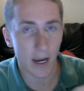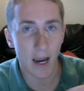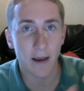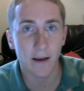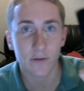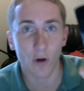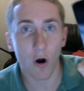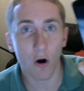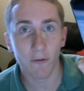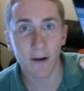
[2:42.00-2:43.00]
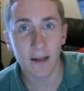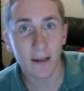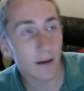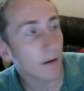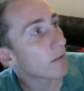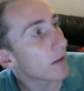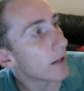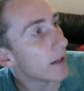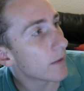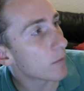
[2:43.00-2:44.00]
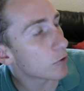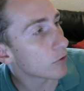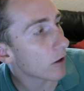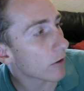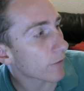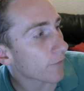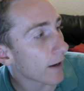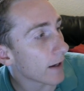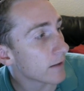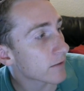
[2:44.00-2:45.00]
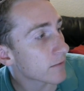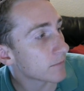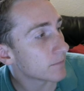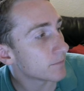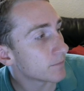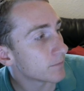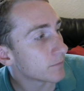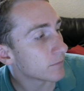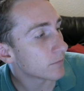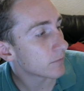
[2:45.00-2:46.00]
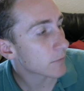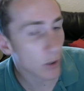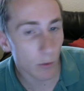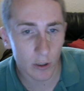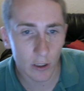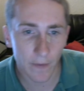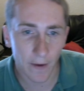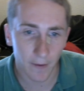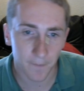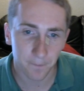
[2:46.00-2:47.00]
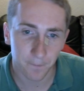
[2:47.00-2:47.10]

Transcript: And it's already in the bootloader phase. So we're good there.